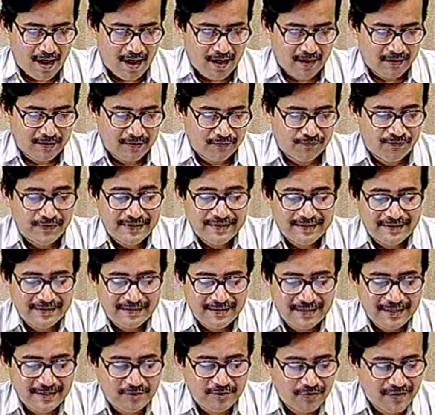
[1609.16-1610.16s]
the first
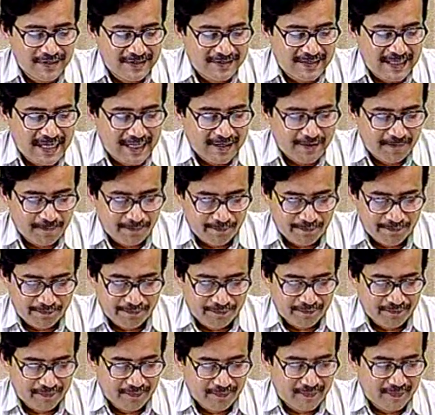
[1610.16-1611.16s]
issue is that
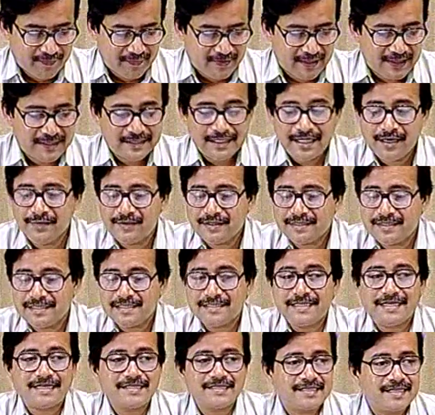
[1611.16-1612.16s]
the syllabus is
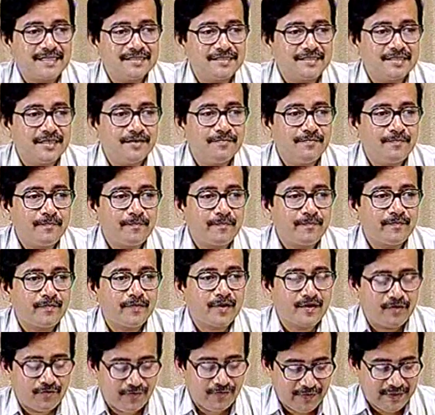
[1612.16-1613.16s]
extensive,
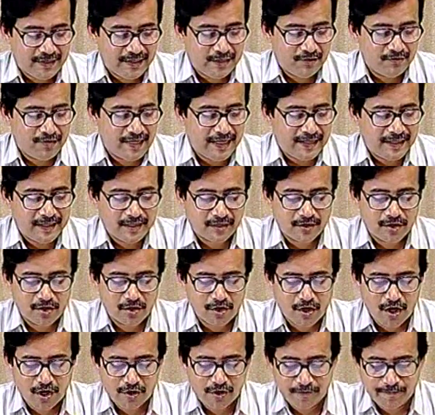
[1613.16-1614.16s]
whether you like it or
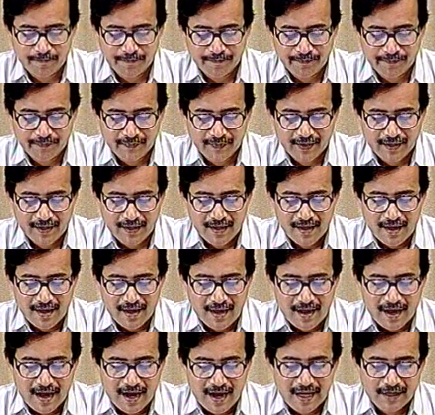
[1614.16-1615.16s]
not,
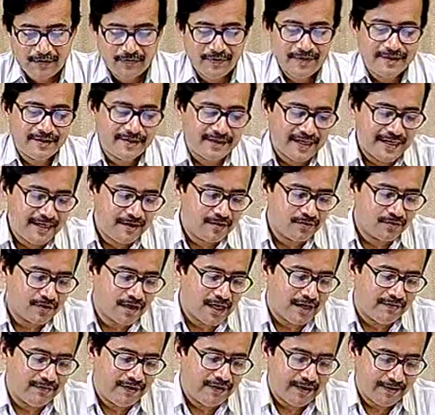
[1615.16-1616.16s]
and we will try to
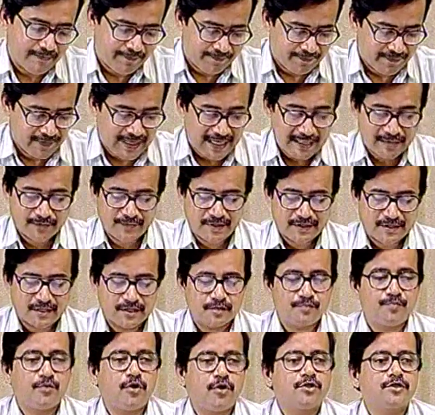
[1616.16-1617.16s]
cover as much as
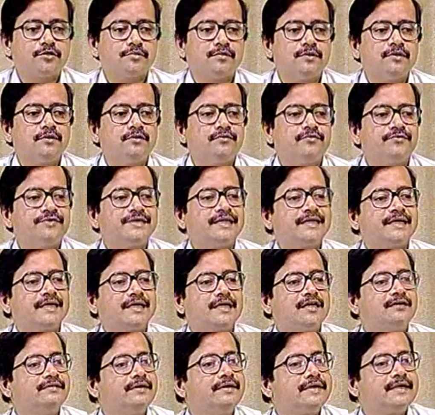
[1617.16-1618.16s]
possible within the
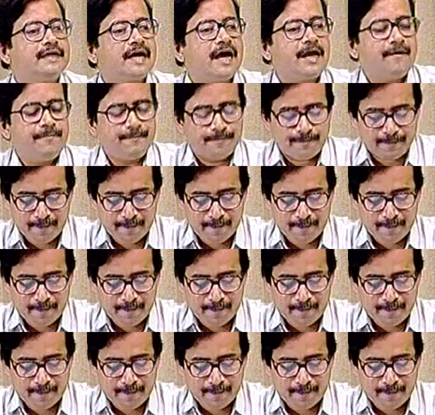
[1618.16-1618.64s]
given time,